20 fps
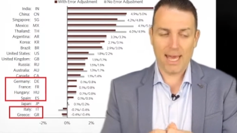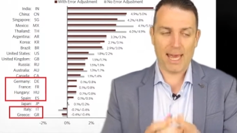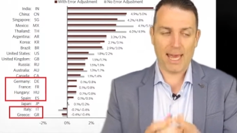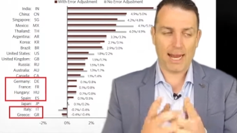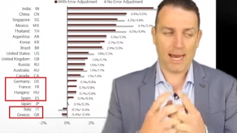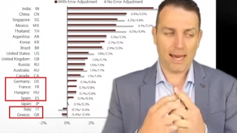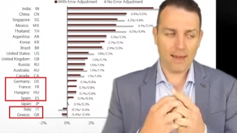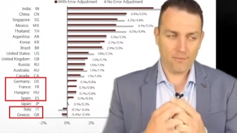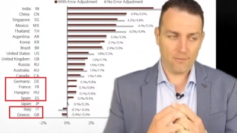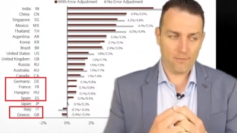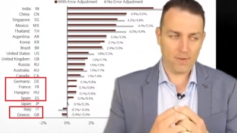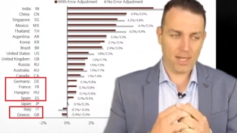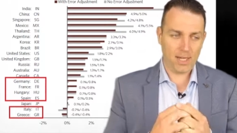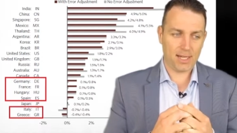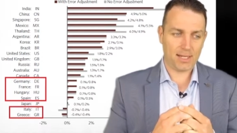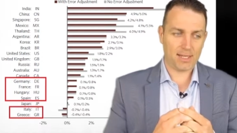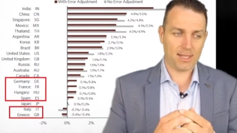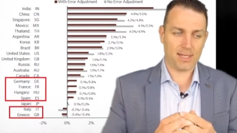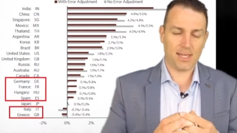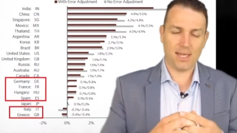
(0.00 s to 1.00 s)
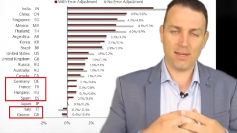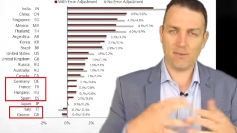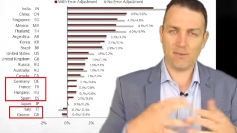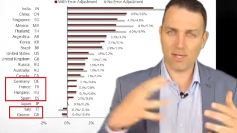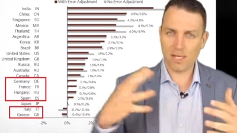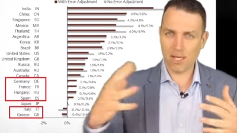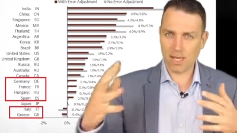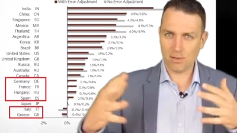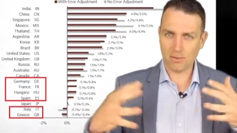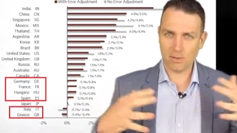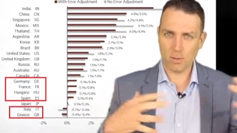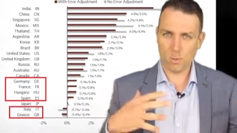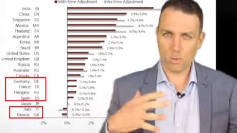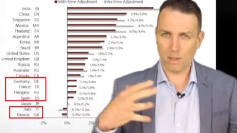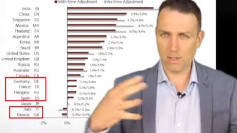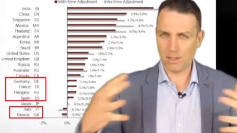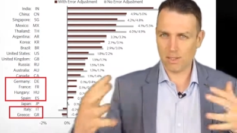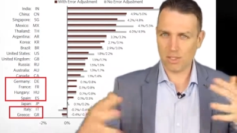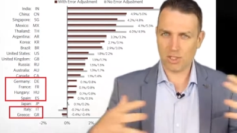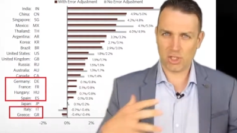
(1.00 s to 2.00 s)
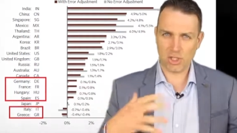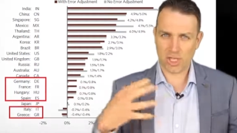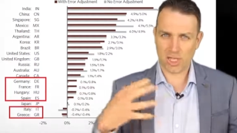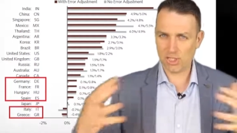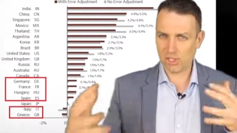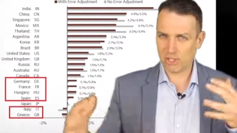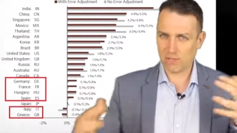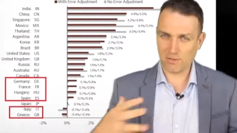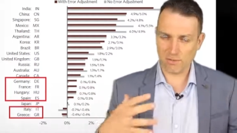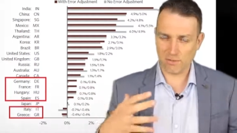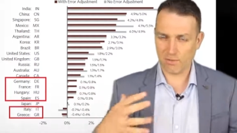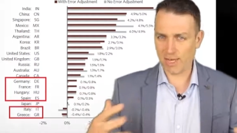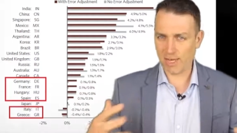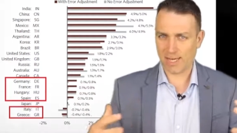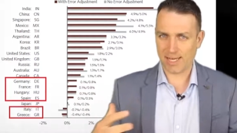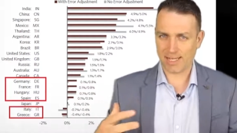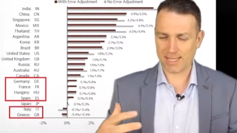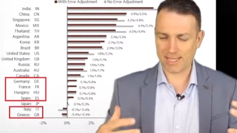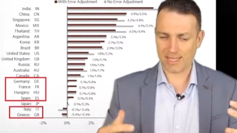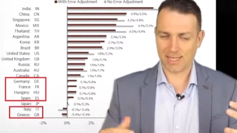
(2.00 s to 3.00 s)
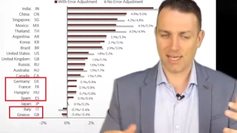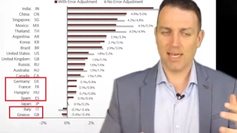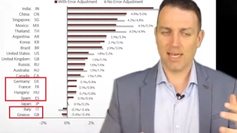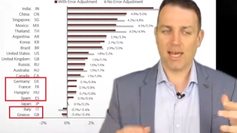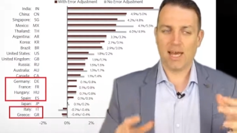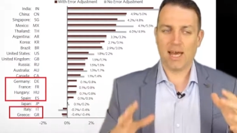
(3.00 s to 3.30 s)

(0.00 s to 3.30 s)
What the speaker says: and I think that given how the world is changing fast,